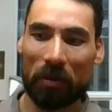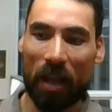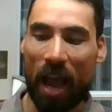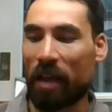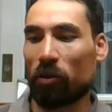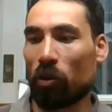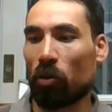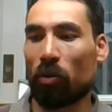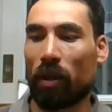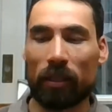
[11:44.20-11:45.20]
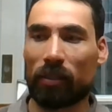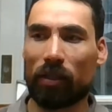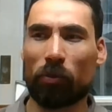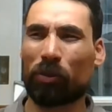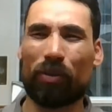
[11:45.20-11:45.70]
I don't know, it
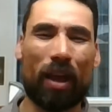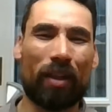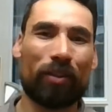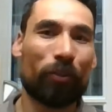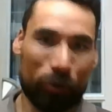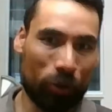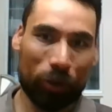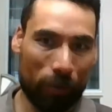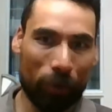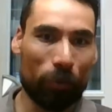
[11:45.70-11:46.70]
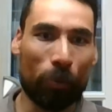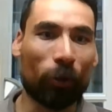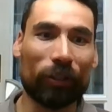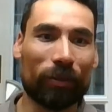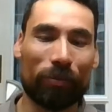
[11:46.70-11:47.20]
was rather not about the
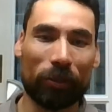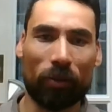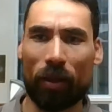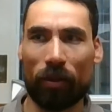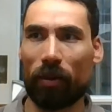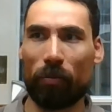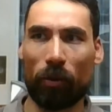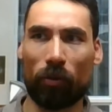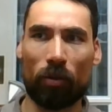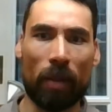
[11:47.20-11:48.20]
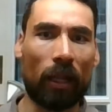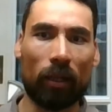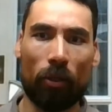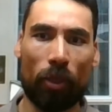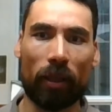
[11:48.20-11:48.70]
body, but rather about the mental
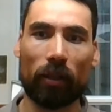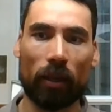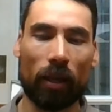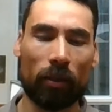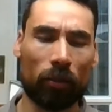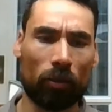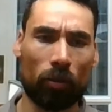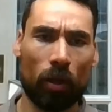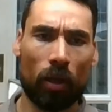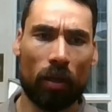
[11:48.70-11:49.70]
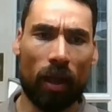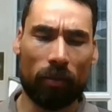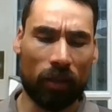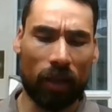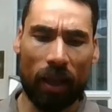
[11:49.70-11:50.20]
thing. Yeah,
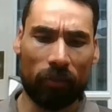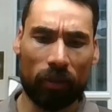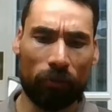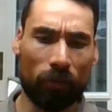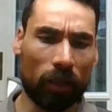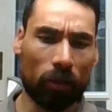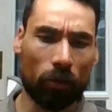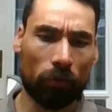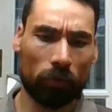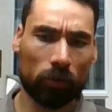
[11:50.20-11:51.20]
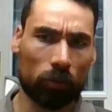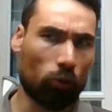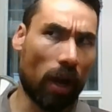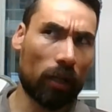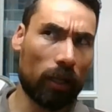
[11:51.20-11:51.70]
that I had the feeling of
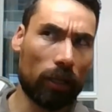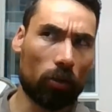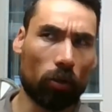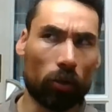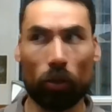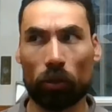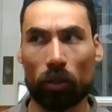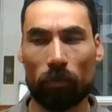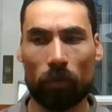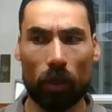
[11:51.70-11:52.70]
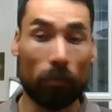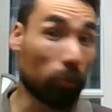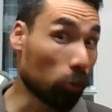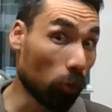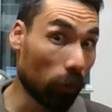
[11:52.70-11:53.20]
struggling or not
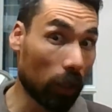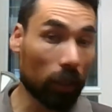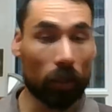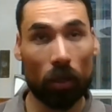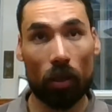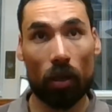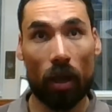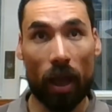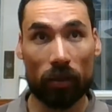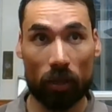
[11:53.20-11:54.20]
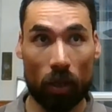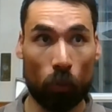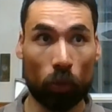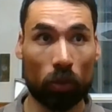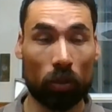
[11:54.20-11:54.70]
improving as I
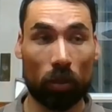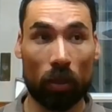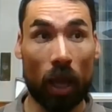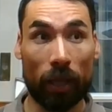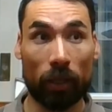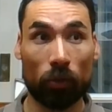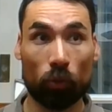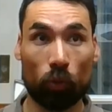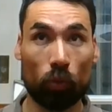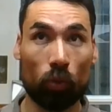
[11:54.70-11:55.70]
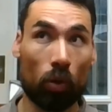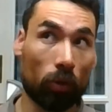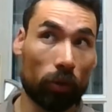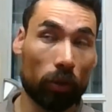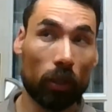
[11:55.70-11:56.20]
would like to,
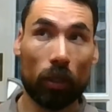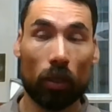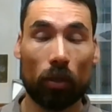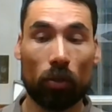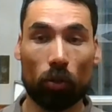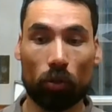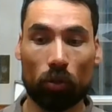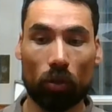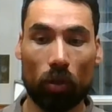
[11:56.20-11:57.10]
or not,